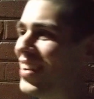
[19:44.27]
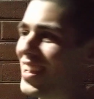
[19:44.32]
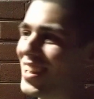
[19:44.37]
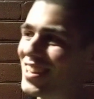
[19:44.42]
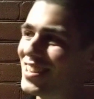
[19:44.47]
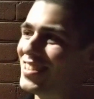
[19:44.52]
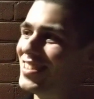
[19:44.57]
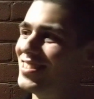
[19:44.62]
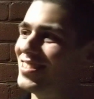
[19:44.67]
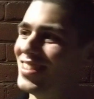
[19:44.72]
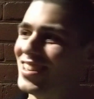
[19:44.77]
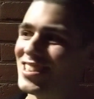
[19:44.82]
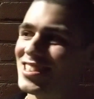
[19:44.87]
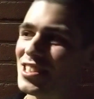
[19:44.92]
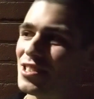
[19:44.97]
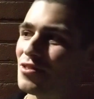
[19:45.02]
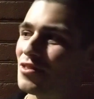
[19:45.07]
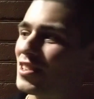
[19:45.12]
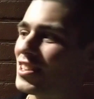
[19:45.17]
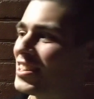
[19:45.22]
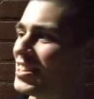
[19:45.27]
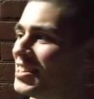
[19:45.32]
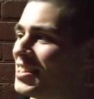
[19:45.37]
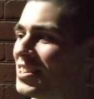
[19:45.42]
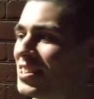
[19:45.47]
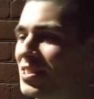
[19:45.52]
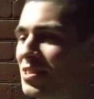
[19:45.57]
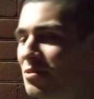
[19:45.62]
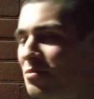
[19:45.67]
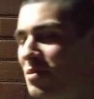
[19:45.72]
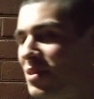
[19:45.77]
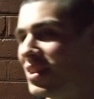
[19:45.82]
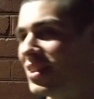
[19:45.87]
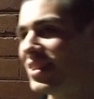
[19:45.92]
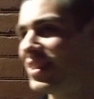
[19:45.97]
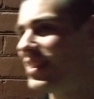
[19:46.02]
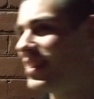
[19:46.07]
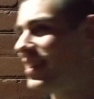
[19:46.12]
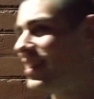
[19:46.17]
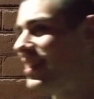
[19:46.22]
making myself clear here, but